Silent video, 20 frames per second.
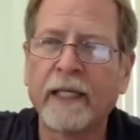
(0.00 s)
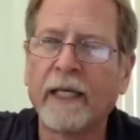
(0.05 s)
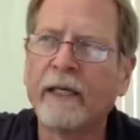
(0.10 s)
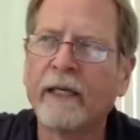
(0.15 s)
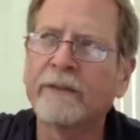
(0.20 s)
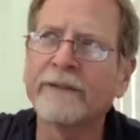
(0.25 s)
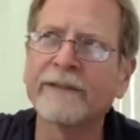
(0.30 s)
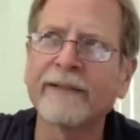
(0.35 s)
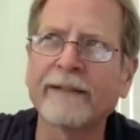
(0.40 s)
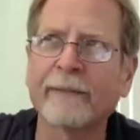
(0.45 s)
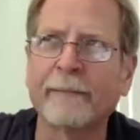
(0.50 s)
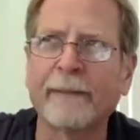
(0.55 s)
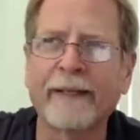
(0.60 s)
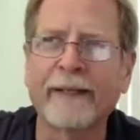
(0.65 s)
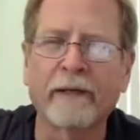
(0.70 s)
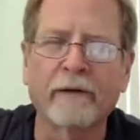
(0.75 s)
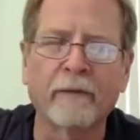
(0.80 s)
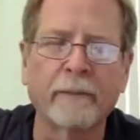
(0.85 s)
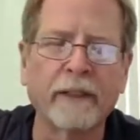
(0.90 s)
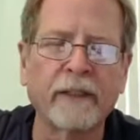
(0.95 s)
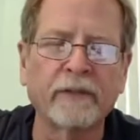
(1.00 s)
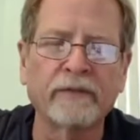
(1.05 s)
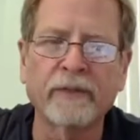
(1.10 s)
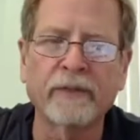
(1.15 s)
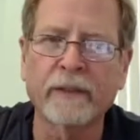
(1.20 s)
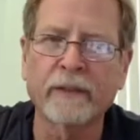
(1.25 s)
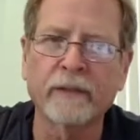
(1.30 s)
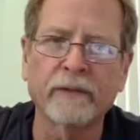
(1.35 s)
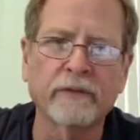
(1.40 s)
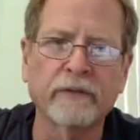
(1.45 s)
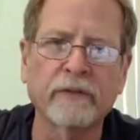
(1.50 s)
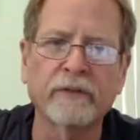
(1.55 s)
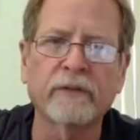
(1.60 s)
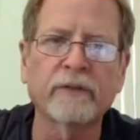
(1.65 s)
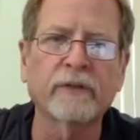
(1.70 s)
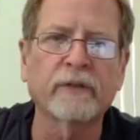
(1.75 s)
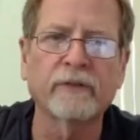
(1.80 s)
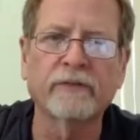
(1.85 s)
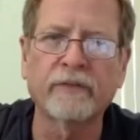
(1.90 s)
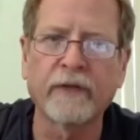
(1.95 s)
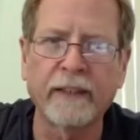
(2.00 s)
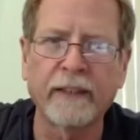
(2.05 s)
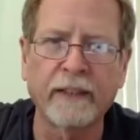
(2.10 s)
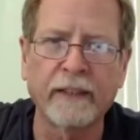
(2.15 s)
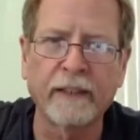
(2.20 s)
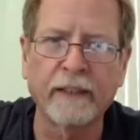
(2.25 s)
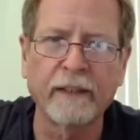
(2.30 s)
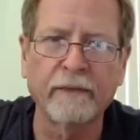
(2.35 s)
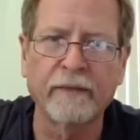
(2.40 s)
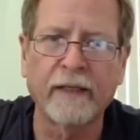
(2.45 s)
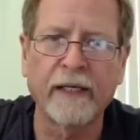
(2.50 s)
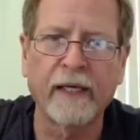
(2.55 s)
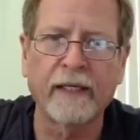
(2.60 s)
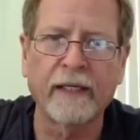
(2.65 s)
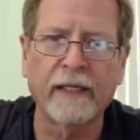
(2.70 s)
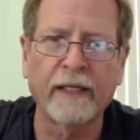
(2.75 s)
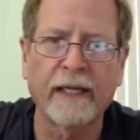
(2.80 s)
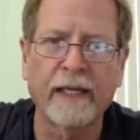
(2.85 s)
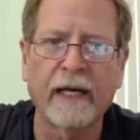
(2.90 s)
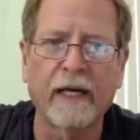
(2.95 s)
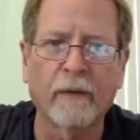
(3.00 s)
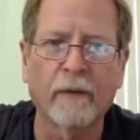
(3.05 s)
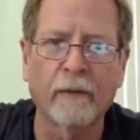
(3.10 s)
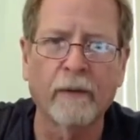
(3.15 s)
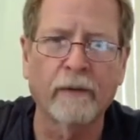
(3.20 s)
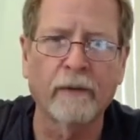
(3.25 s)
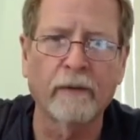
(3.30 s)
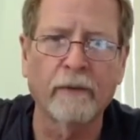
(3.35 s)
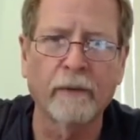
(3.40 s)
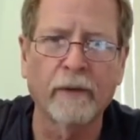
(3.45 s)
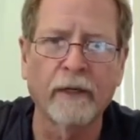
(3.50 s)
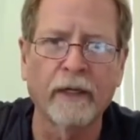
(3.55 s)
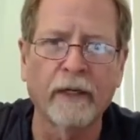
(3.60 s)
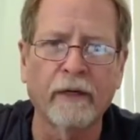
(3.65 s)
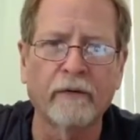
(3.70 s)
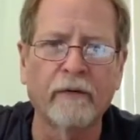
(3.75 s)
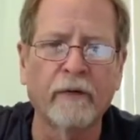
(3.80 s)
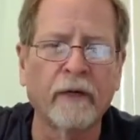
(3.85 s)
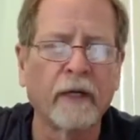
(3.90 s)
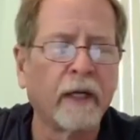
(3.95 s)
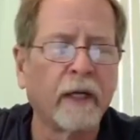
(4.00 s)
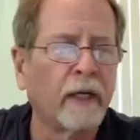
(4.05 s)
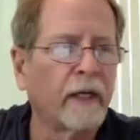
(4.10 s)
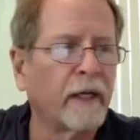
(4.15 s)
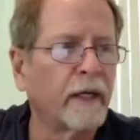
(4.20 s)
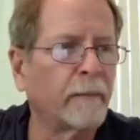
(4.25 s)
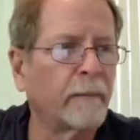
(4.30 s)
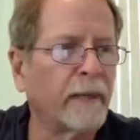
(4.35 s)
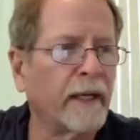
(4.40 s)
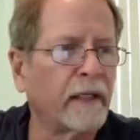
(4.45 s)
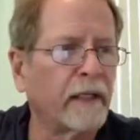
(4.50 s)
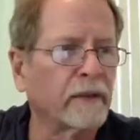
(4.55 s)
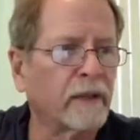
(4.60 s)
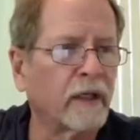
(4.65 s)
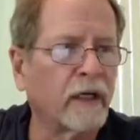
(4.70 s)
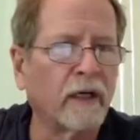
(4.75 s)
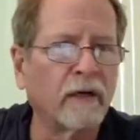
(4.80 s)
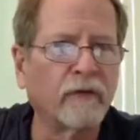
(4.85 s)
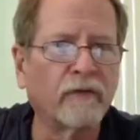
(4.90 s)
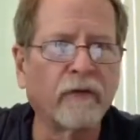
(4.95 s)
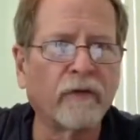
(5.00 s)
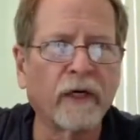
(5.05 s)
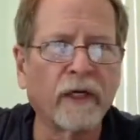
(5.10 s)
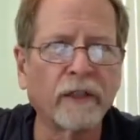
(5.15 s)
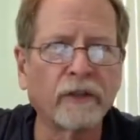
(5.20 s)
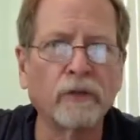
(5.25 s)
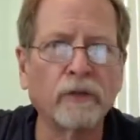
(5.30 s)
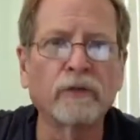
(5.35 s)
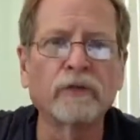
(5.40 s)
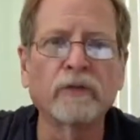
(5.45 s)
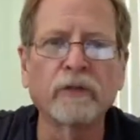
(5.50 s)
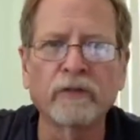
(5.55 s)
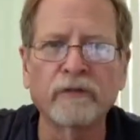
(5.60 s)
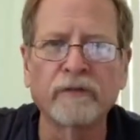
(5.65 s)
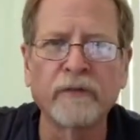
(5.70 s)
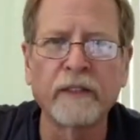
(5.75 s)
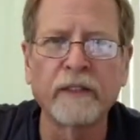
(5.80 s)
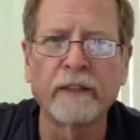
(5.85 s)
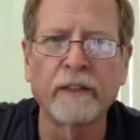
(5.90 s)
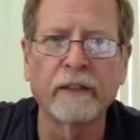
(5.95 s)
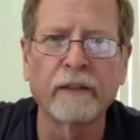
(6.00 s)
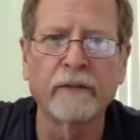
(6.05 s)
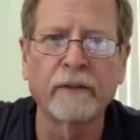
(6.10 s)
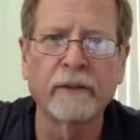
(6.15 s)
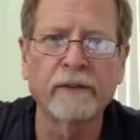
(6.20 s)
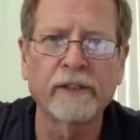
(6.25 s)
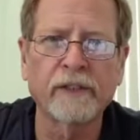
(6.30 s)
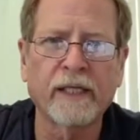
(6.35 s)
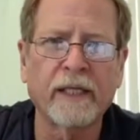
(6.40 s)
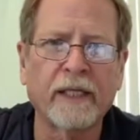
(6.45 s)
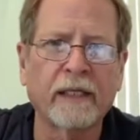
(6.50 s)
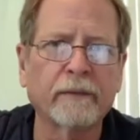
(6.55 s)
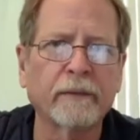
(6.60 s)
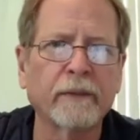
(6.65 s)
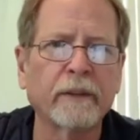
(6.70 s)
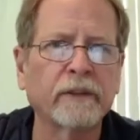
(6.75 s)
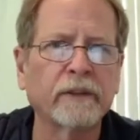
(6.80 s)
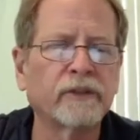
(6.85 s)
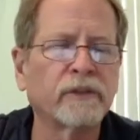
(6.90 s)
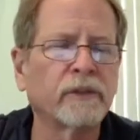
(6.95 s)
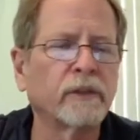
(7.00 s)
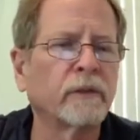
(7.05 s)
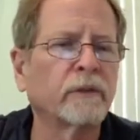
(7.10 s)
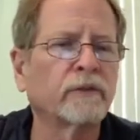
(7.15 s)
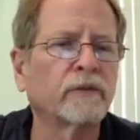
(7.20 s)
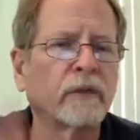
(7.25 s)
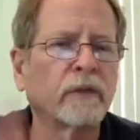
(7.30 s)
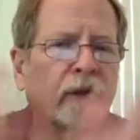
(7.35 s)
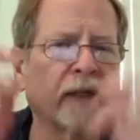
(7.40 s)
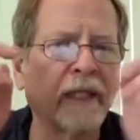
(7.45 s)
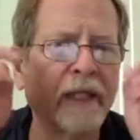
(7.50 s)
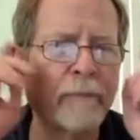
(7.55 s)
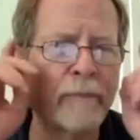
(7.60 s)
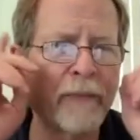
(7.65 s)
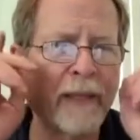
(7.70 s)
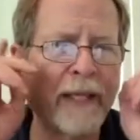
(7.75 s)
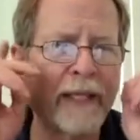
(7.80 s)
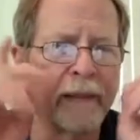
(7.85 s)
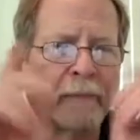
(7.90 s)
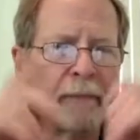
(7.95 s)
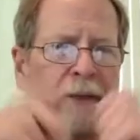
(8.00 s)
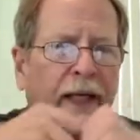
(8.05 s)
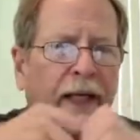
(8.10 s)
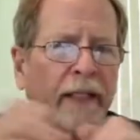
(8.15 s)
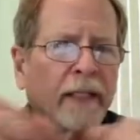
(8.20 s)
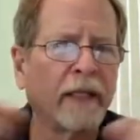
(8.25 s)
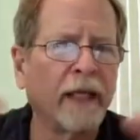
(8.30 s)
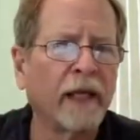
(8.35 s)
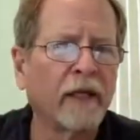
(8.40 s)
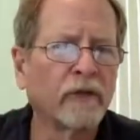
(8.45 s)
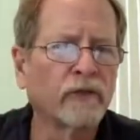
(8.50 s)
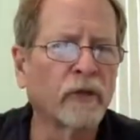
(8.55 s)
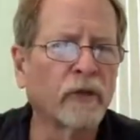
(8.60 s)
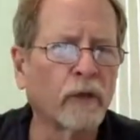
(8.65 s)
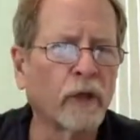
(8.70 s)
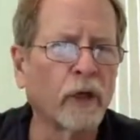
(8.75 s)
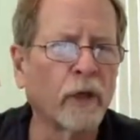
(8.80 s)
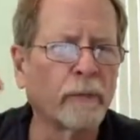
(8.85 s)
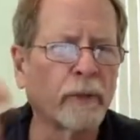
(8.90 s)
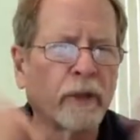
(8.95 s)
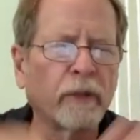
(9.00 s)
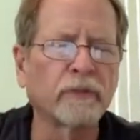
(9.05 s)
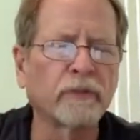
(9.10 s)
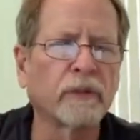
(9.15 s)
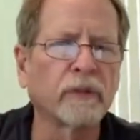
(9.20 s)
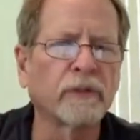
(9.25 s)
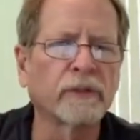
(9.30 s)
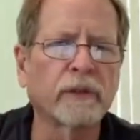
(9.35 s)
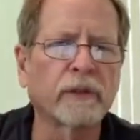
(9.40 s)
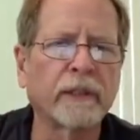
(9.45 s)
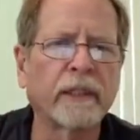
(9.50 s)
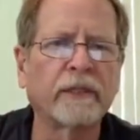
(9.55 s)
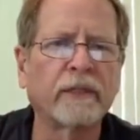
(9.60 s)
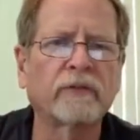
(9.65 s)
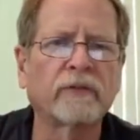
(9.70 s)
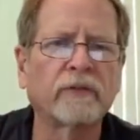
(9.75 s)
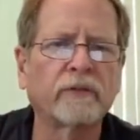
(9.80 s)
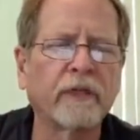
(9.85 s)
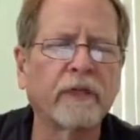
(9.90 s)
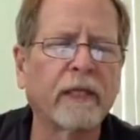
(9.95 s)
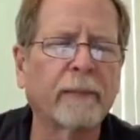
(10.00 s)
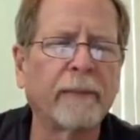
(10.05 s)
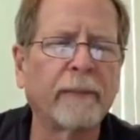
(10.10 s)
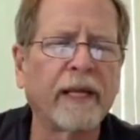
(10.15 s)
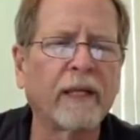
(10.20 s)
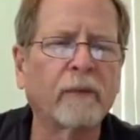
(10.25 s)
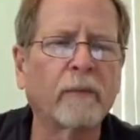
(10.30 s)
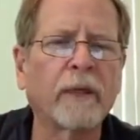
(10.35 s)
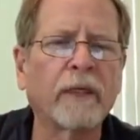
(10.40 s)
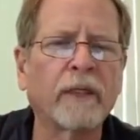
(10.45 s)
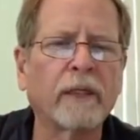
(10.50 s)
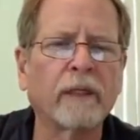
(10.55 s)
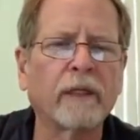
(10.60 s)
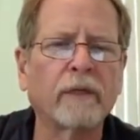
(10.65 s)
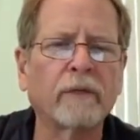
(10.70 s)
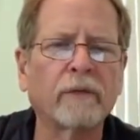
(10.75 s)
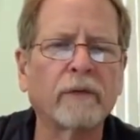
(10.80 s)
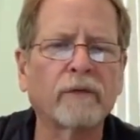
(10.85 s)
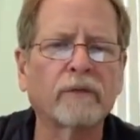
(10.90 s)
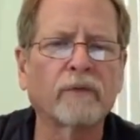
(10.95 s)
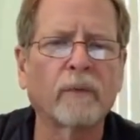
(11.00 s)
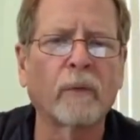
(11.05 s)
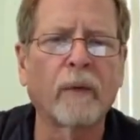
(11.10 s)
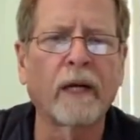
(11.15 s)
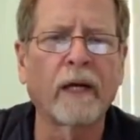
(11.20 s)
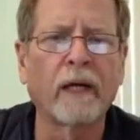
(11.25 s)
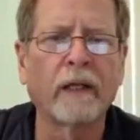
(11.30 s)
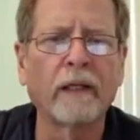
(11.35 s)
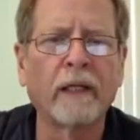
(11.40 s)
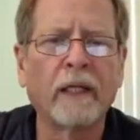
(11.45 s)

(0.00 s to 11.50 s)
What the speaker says: It's not going to make everybody sick, because you're just going to find out you've got an hour or whatever amount of useless video that you can't really shoot. So keep that in mind. So GoPros on trays is not a bad way to go as well.